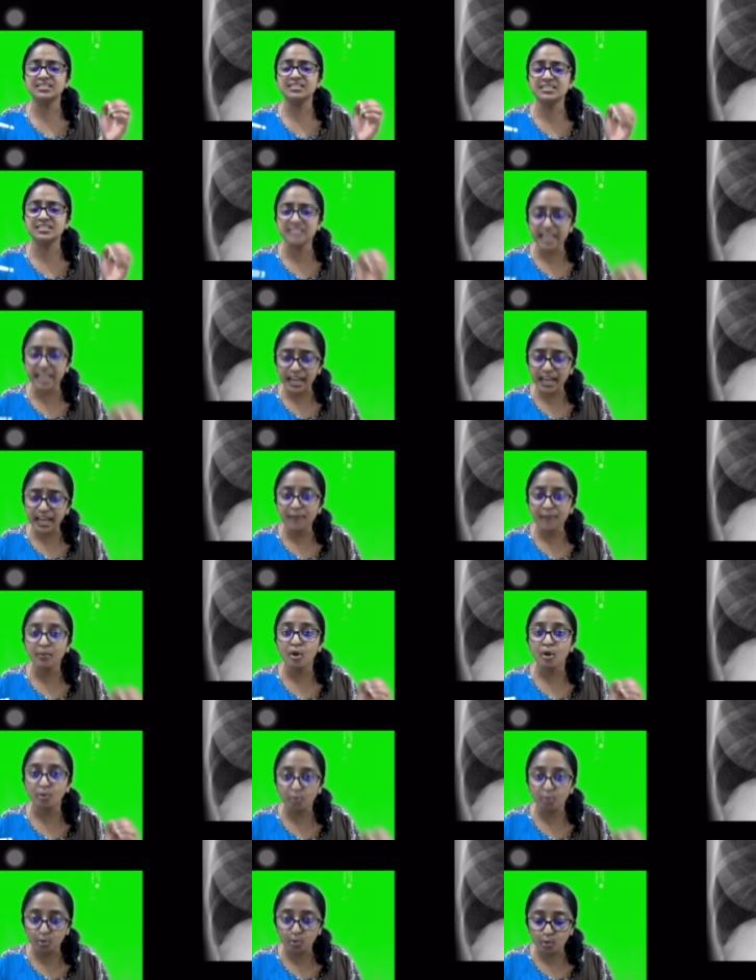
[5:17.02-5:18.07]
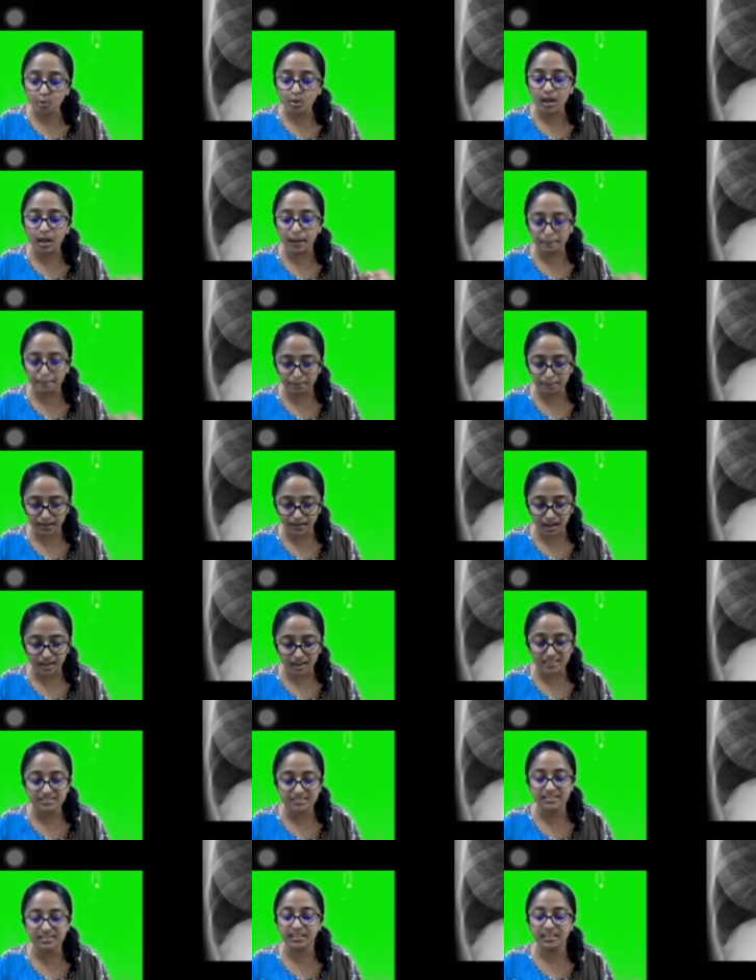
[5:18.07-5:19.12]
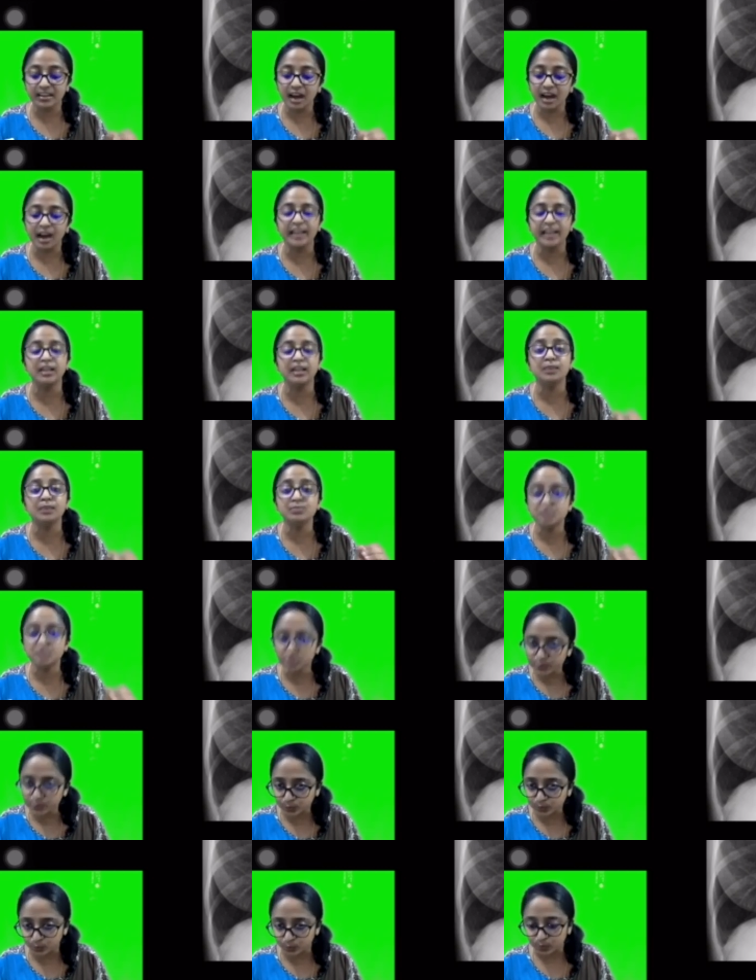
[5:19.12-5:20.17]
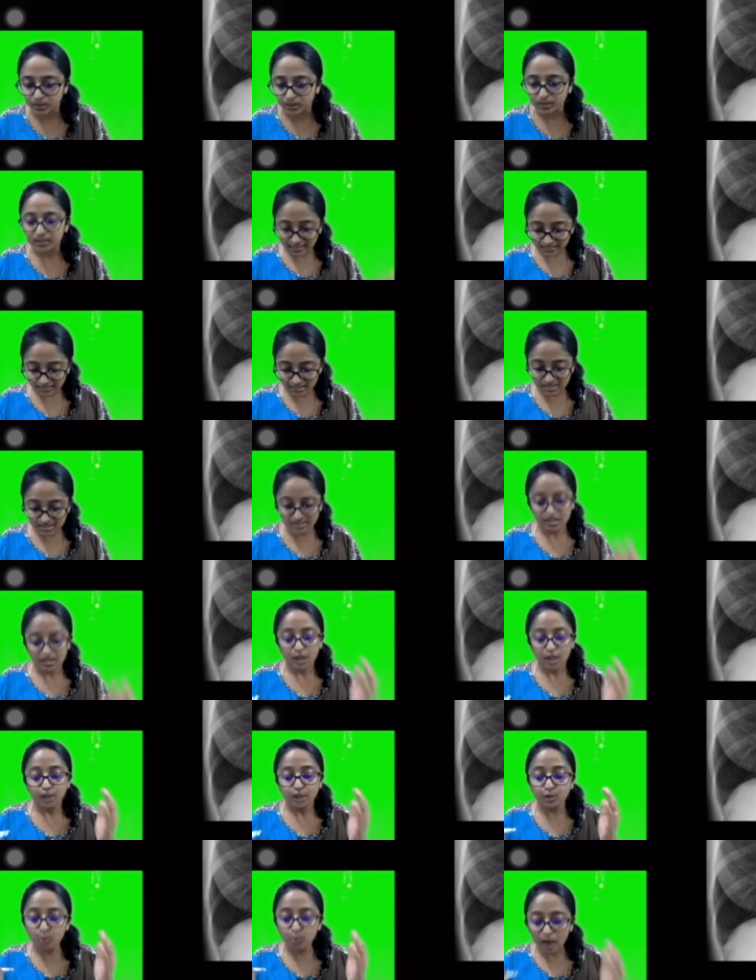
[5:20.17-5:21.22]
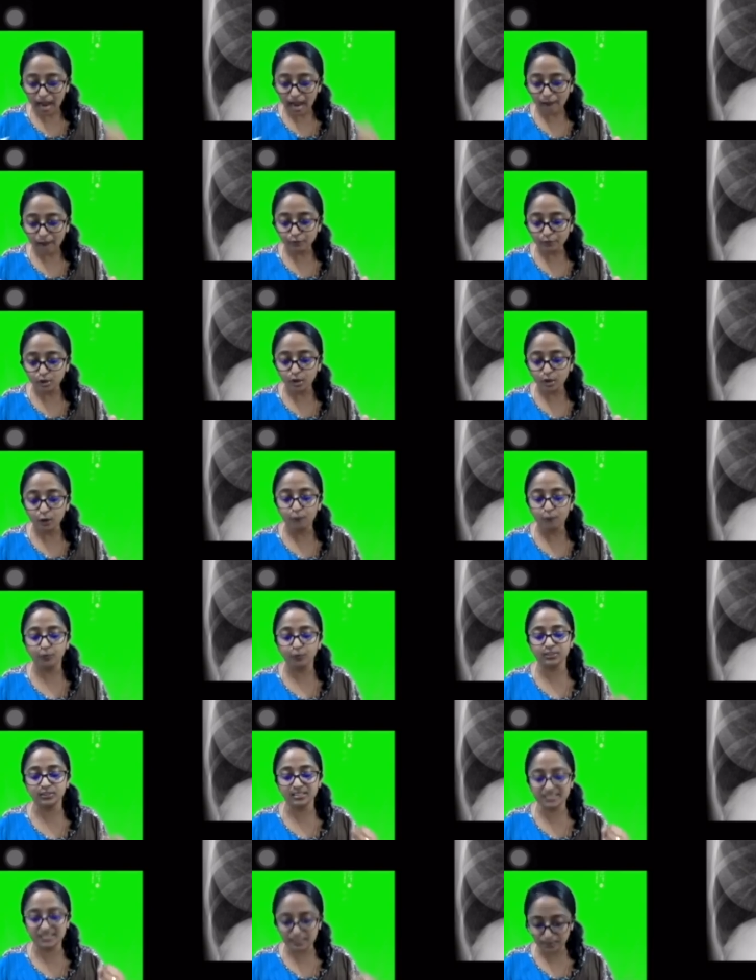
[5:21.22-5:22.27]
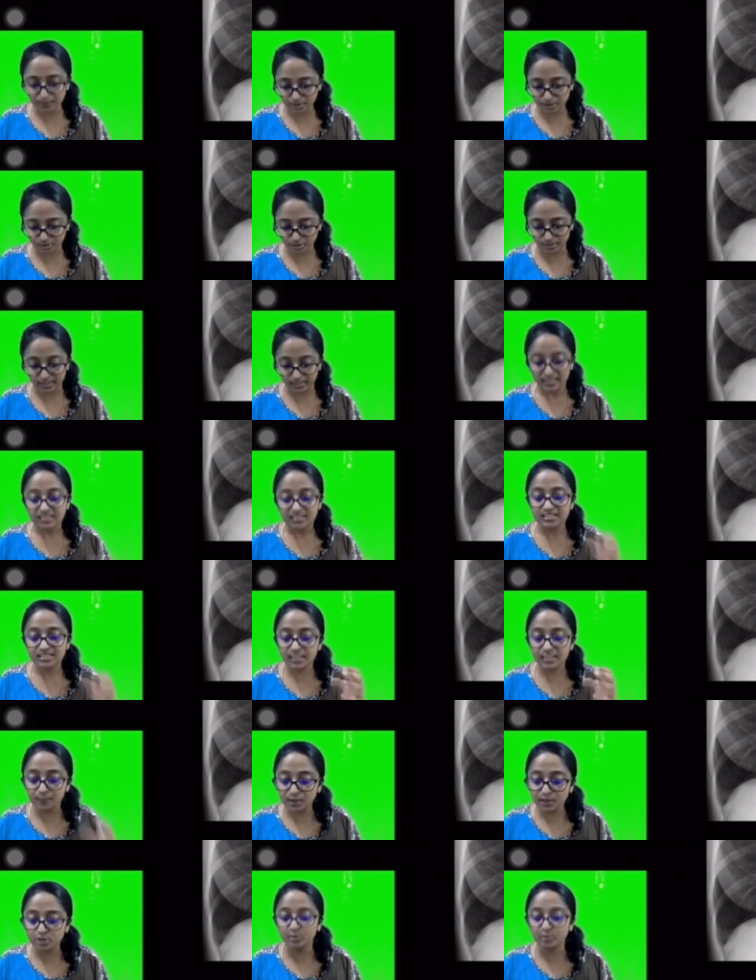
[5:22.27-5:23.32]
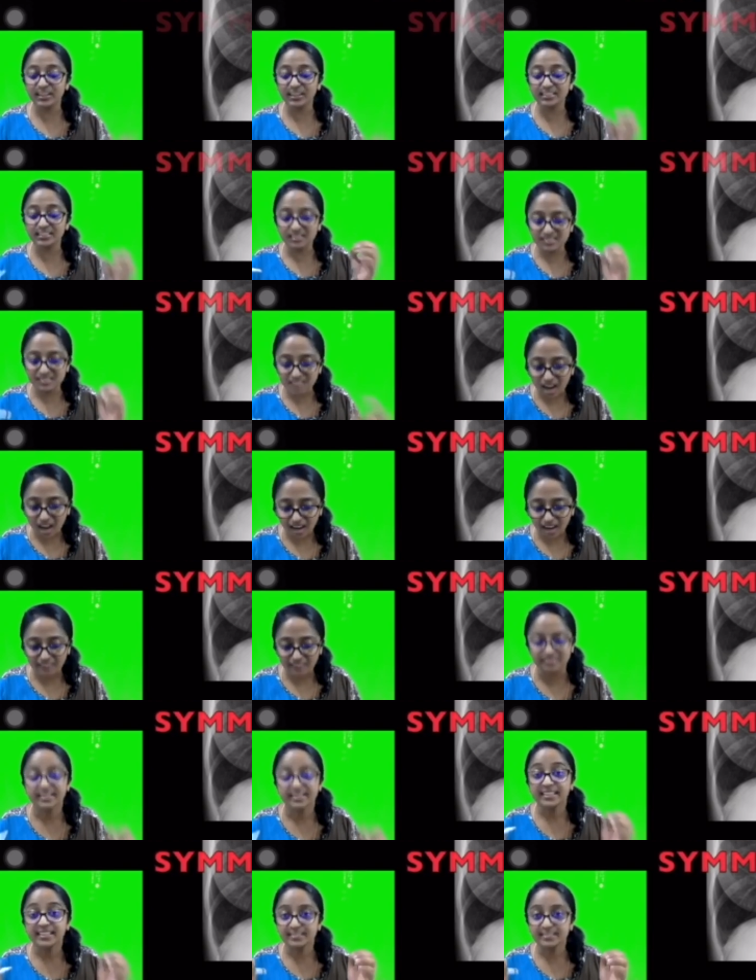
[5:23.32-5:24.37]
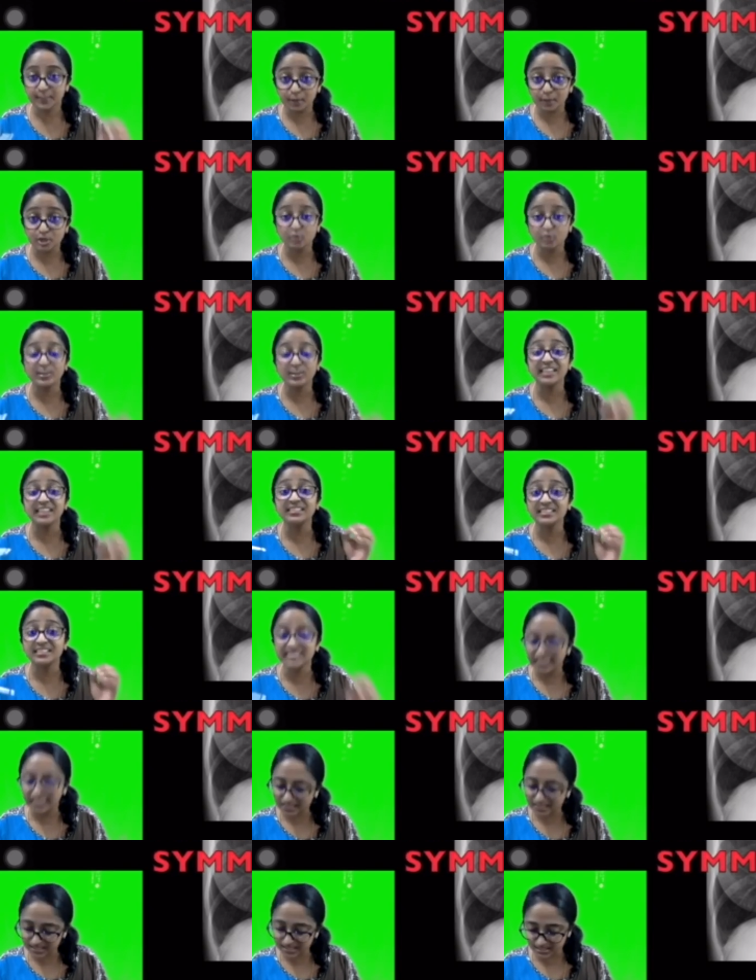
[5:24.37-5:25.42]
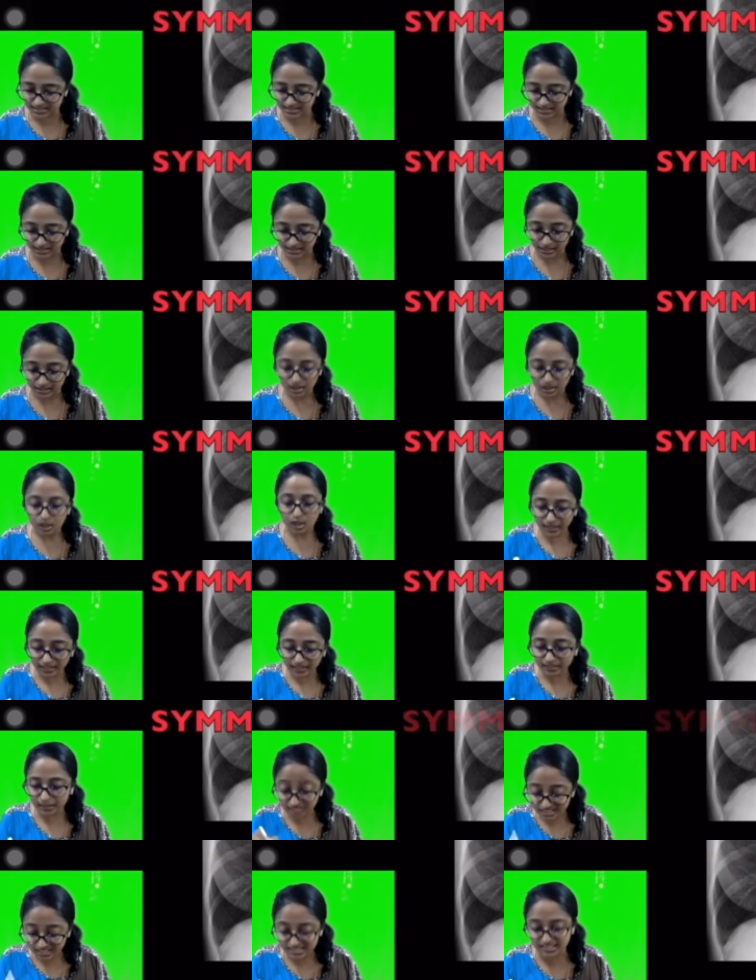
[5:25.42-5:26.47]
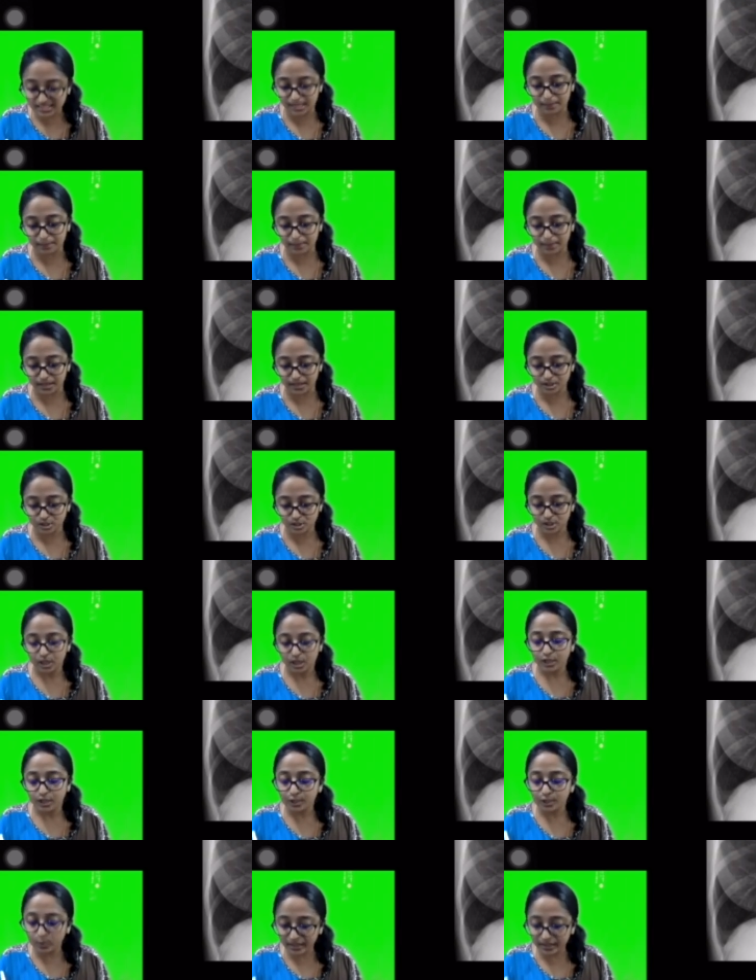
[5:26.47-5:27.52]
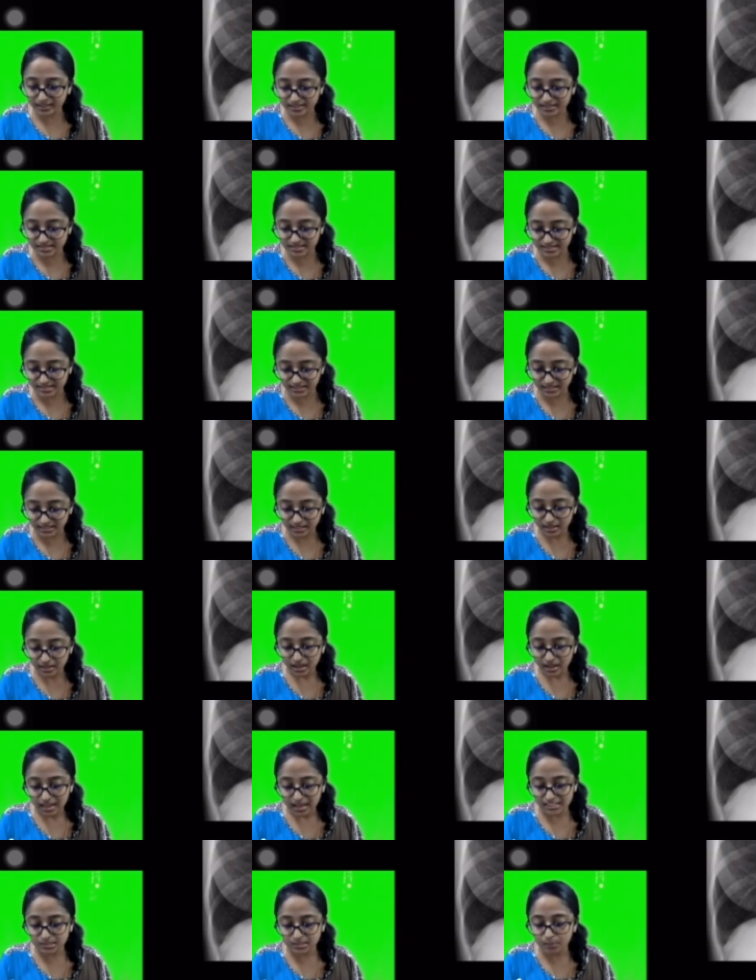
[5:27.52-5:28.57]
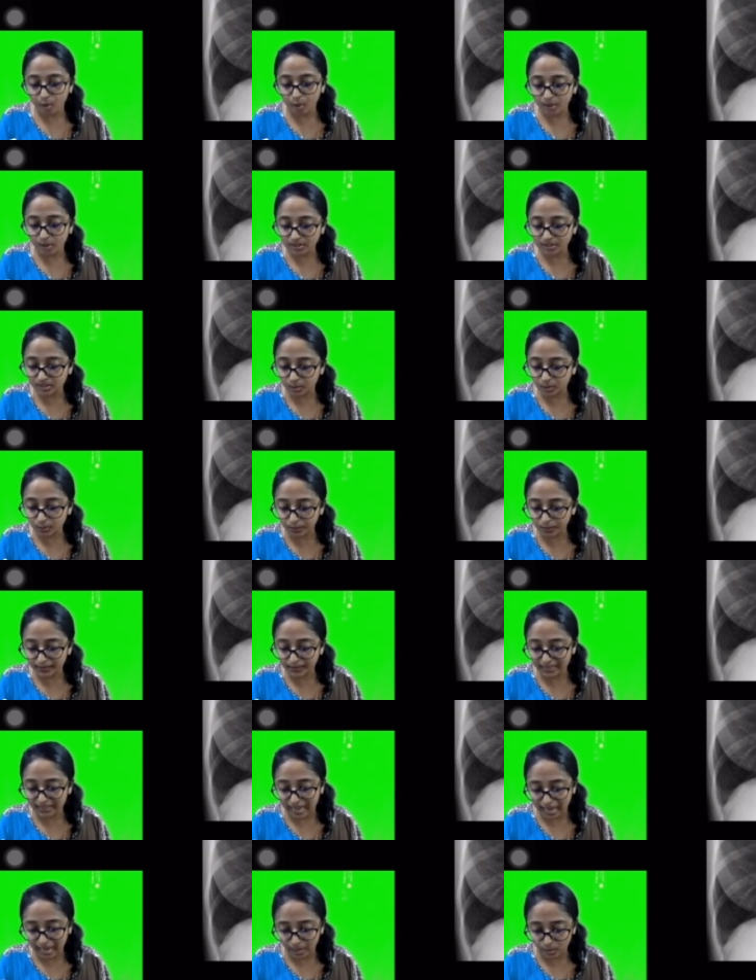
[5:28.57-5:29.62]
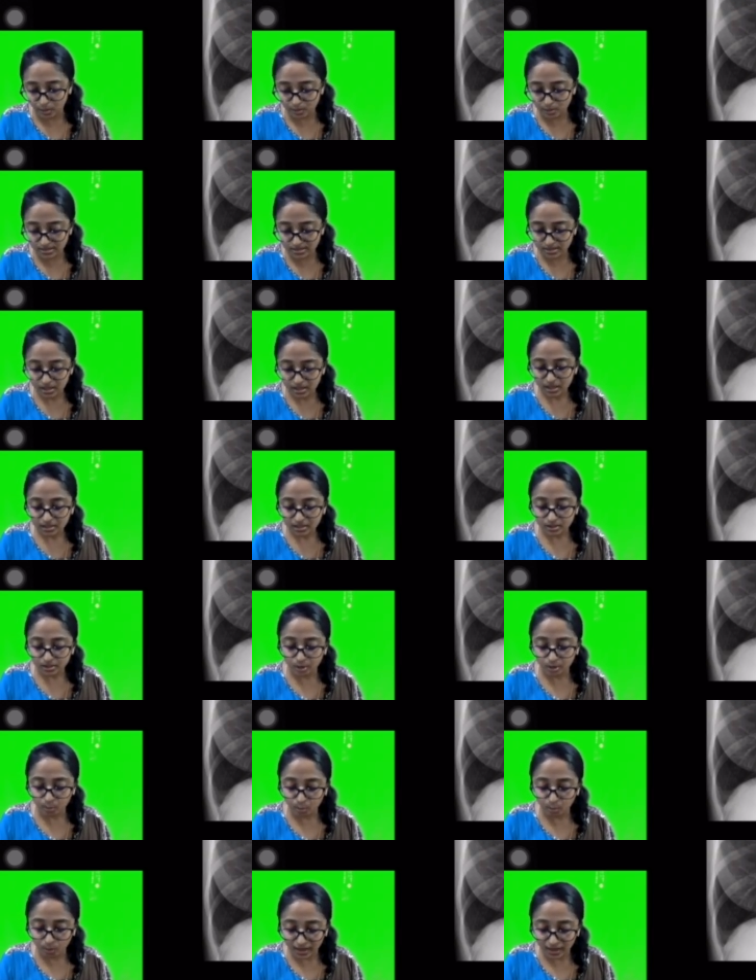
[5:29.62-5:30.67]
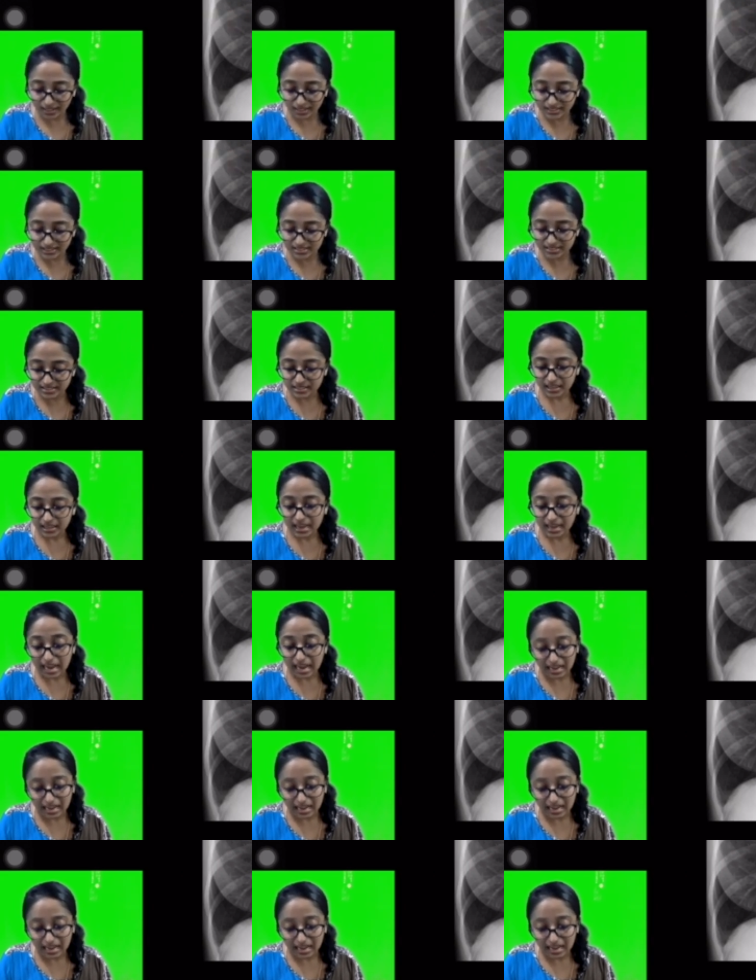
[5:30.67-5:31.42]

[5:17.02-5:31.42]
The same rule applies in hilum too. That is you have to look for the symmetry, symmetry in the size, symmetry in the density. So in this image, you can see, as pointed out by the arrows, the right